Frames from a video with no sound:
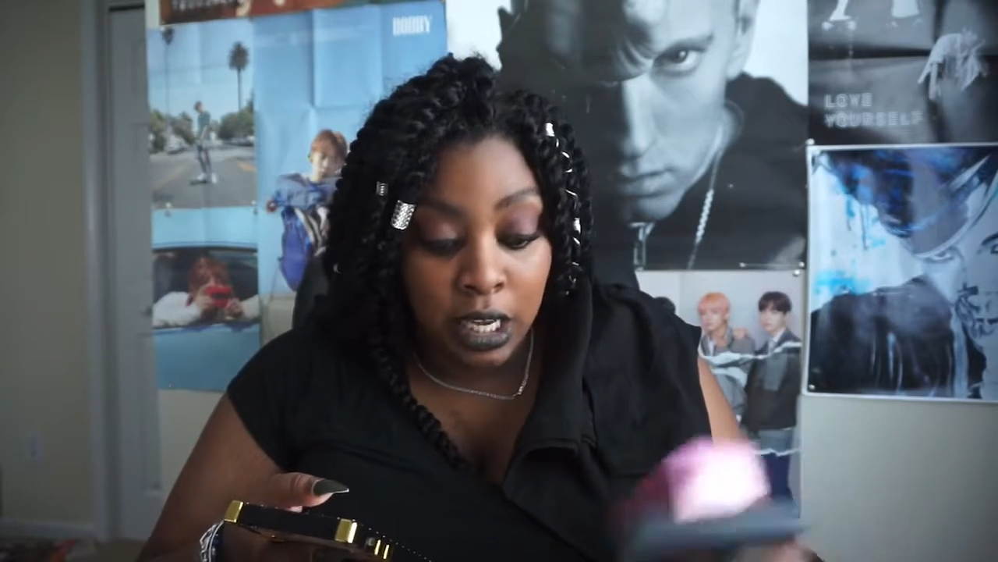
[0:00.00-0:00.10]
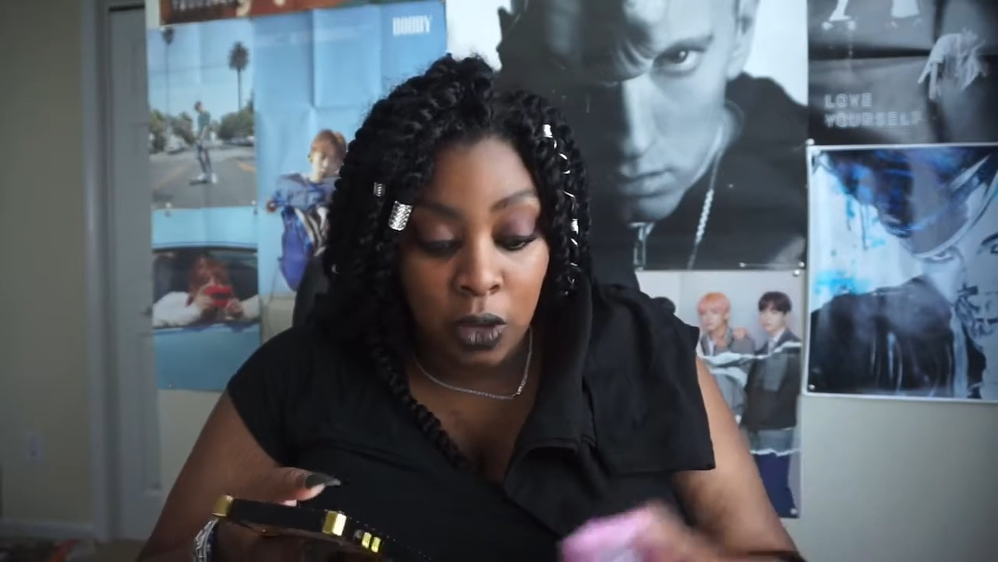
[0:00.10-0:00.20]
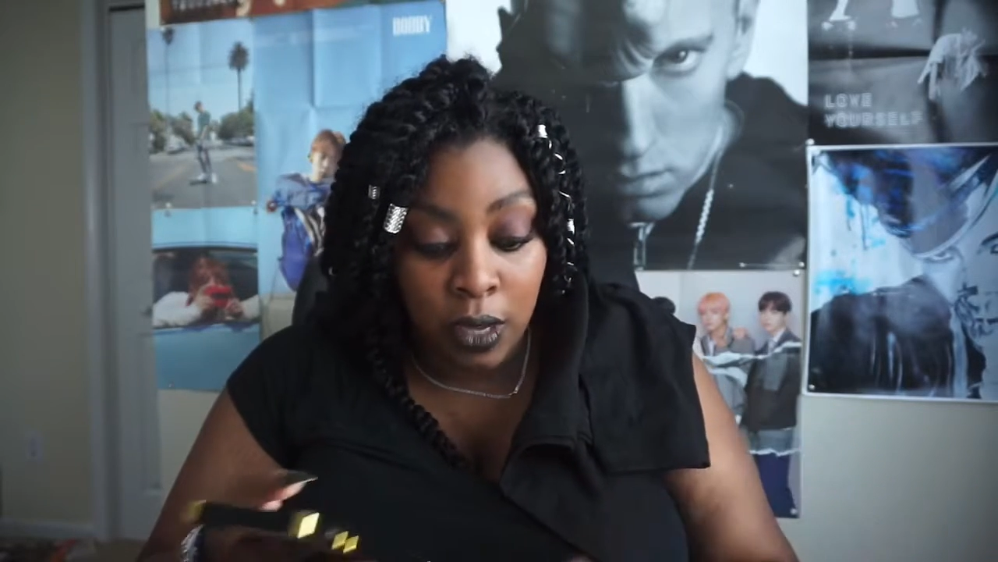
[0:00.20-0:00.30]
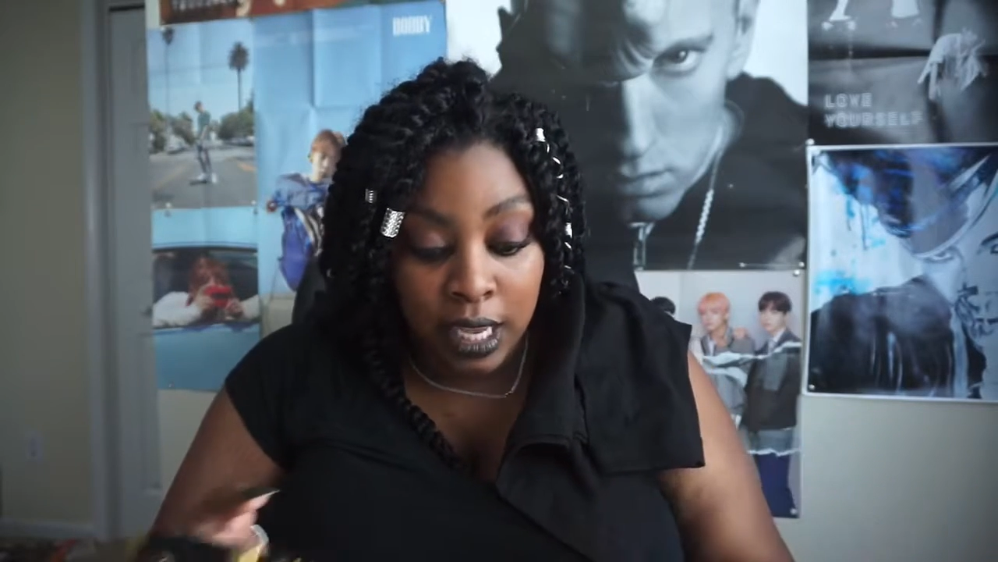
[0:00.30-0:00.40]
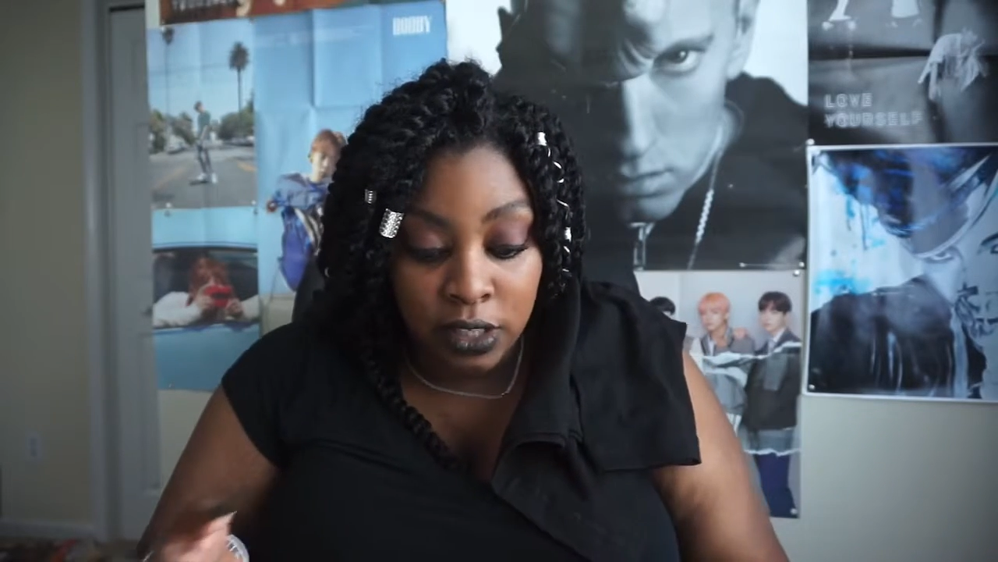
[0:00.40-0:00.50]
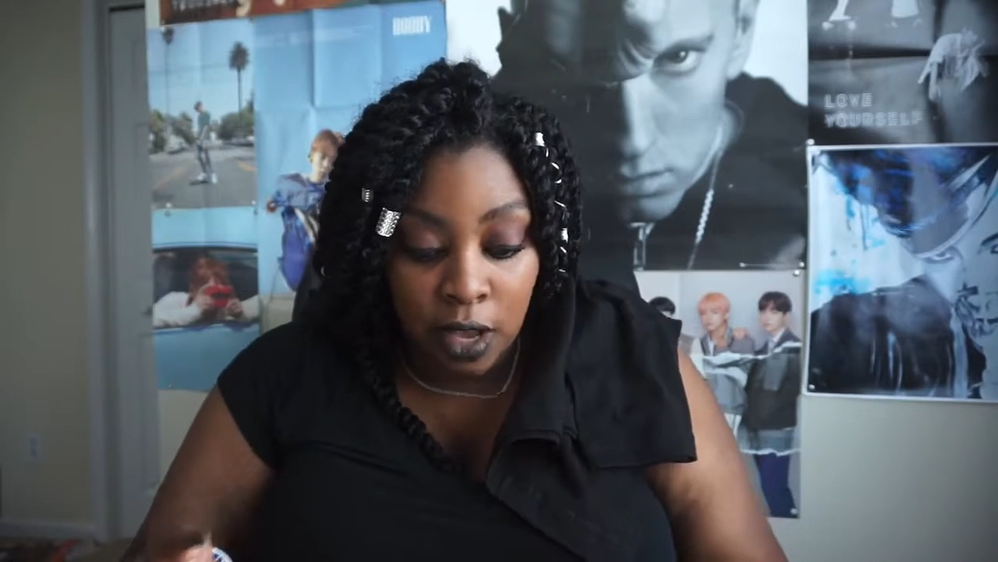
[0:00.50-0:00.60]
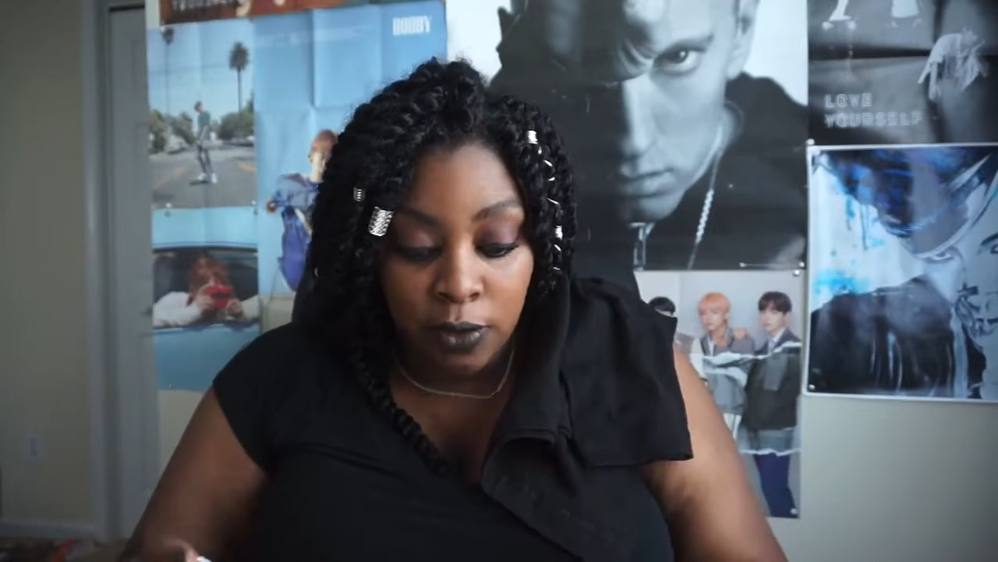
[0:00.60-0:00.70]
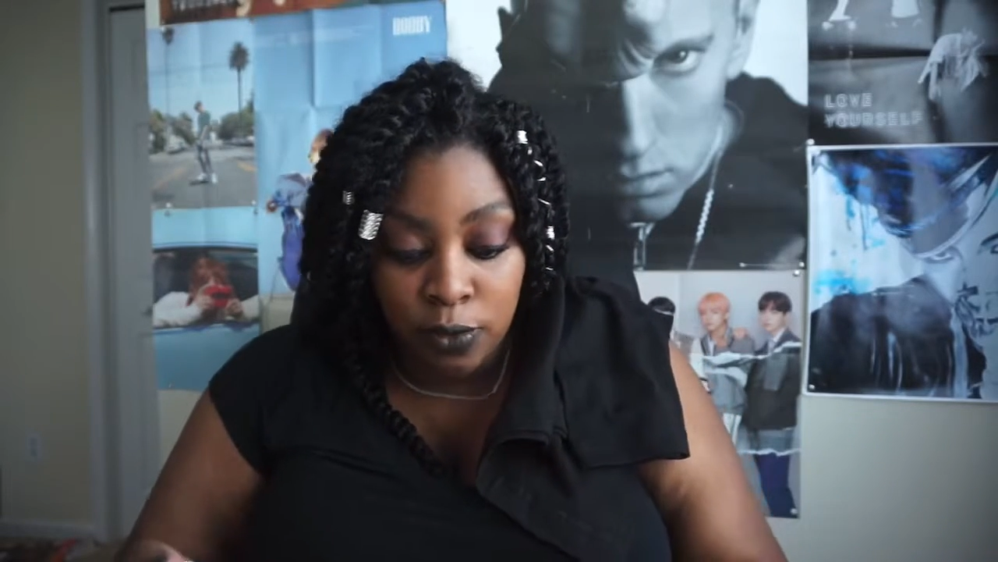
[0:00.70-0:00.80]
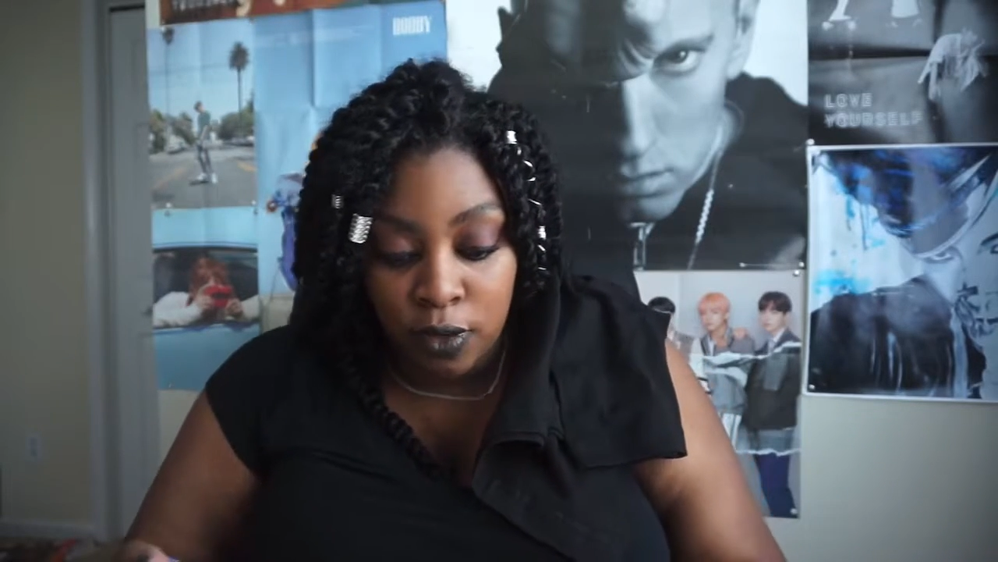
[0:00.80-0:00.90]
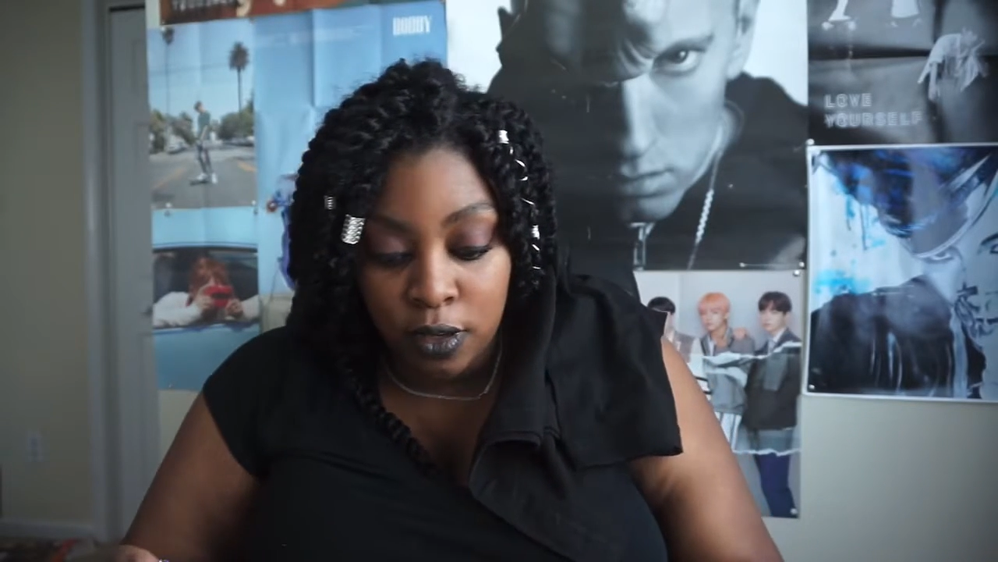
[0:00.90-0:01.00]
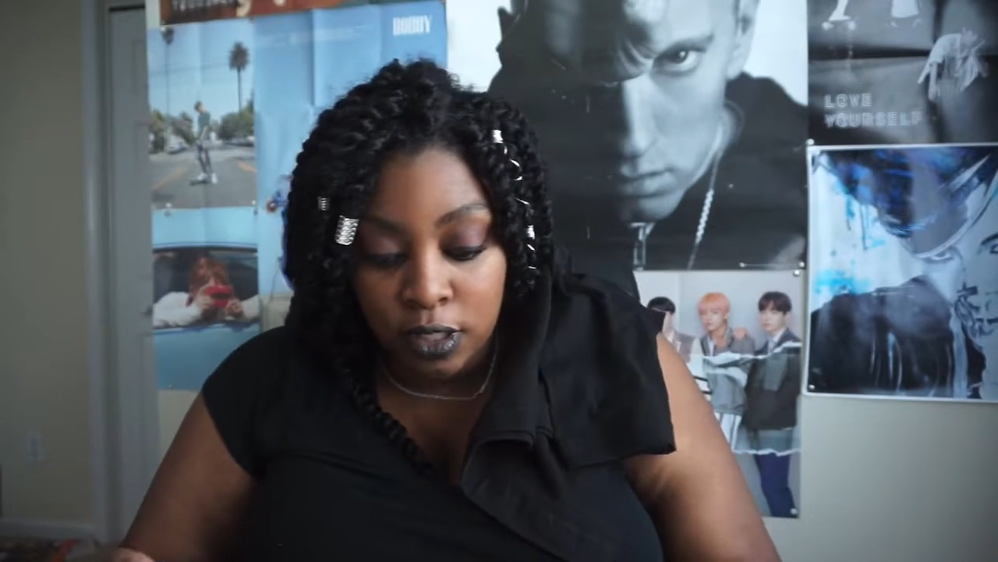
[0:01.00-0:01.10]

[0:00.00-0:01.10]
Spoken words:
Okay, so I was wrong,